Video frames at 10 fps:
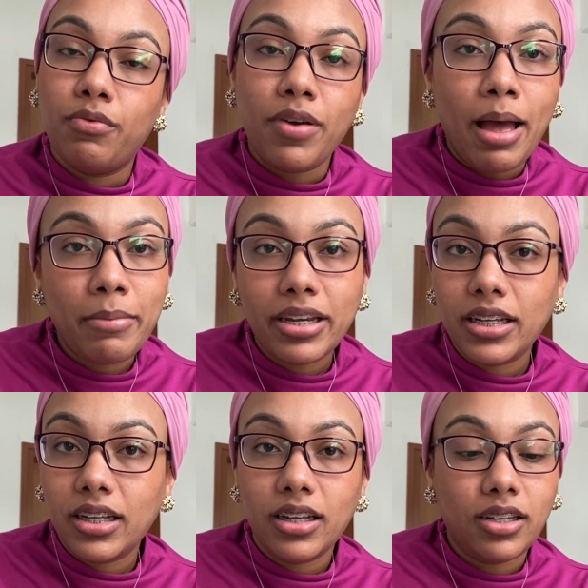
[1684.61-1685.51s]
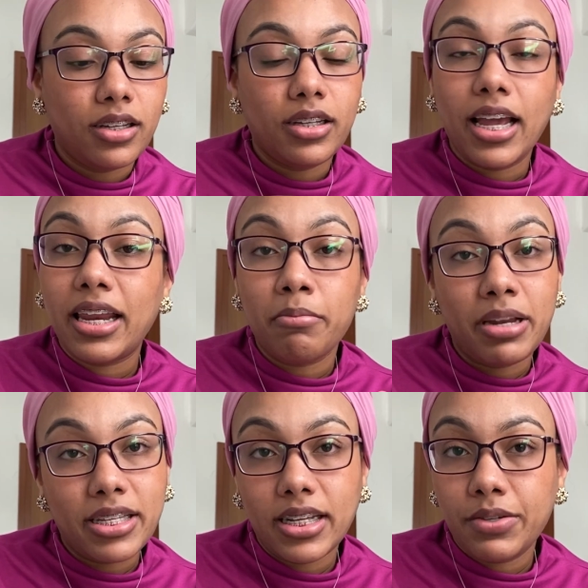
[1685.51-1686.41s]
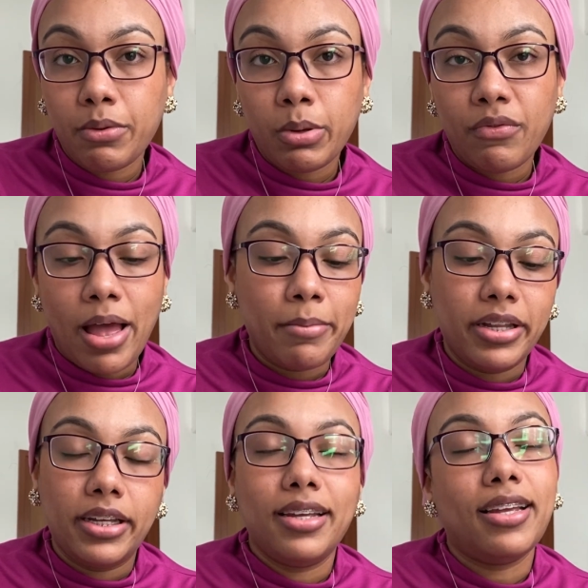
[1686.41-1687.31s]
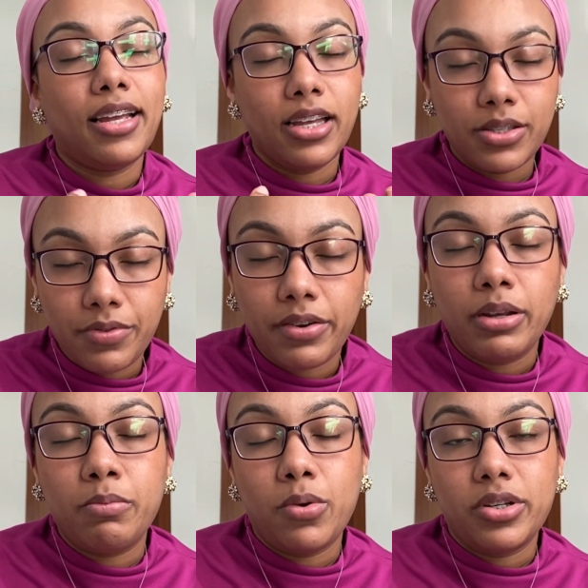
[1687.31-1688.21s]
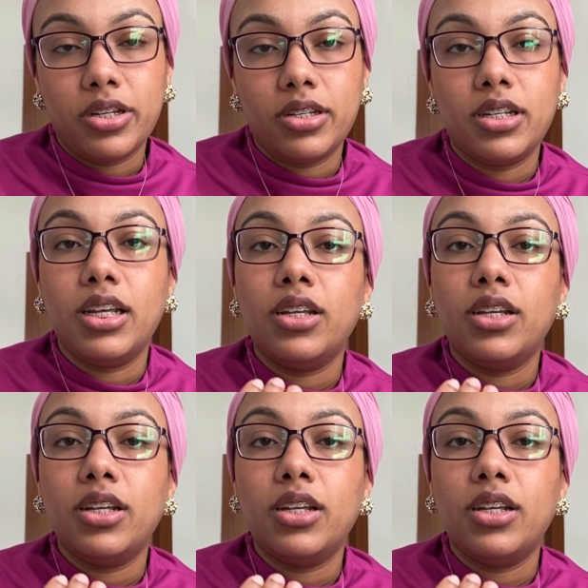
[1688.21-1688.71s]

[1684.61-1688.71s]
Family, getting blessings from your family is very important.